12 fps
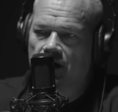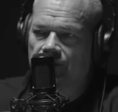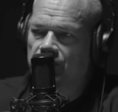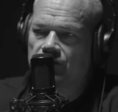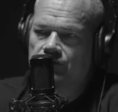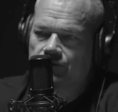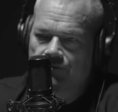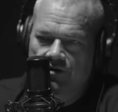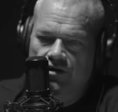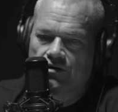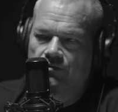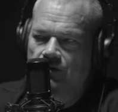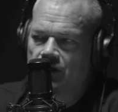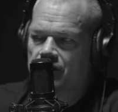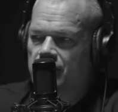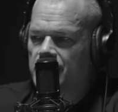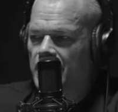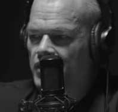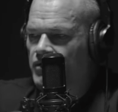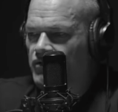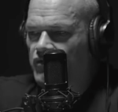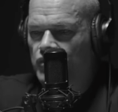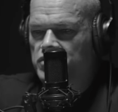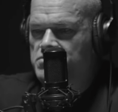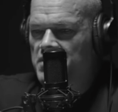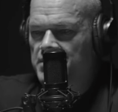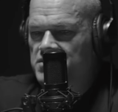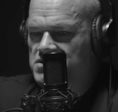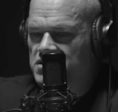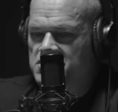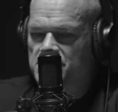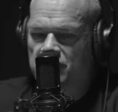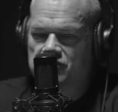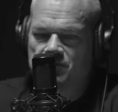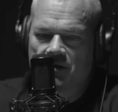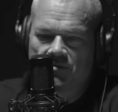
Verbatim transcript: And then, you know, I don't know if it was maybe 6 months,